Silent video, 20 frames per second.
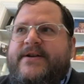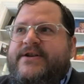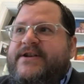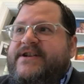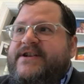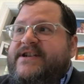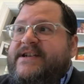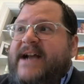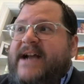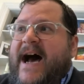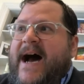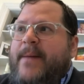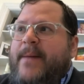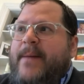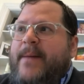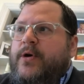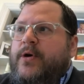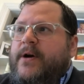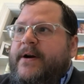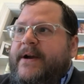stop
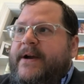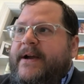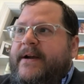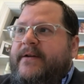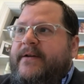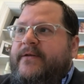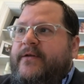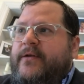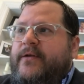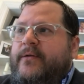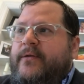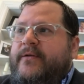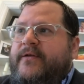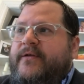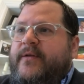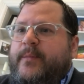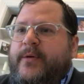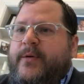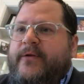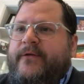working to
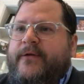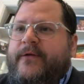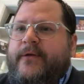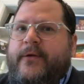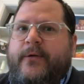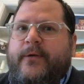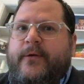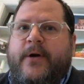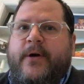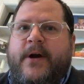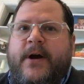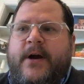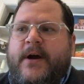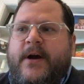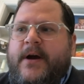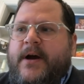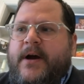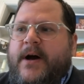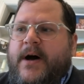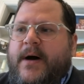pursue
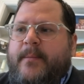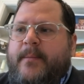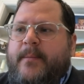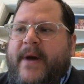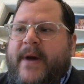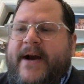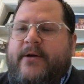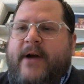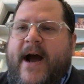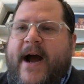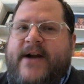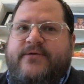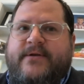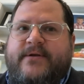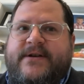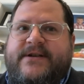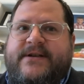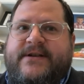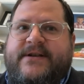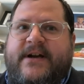my
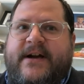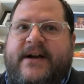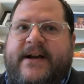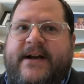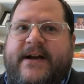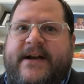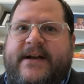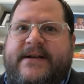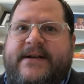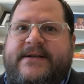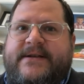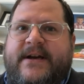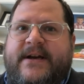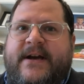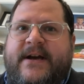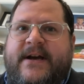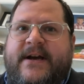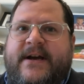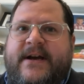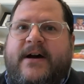graduate studies,
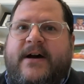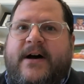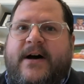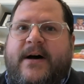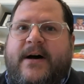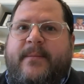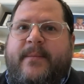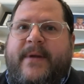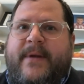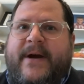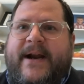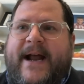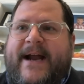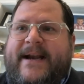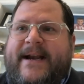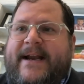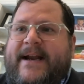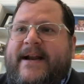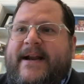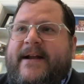and I
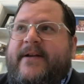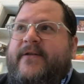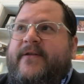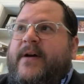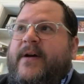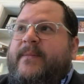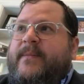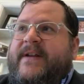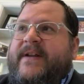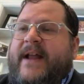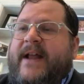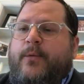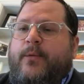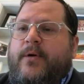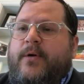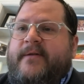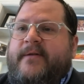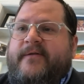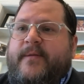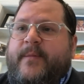needed something that
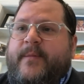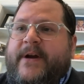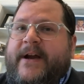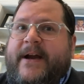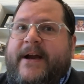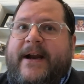worked for me.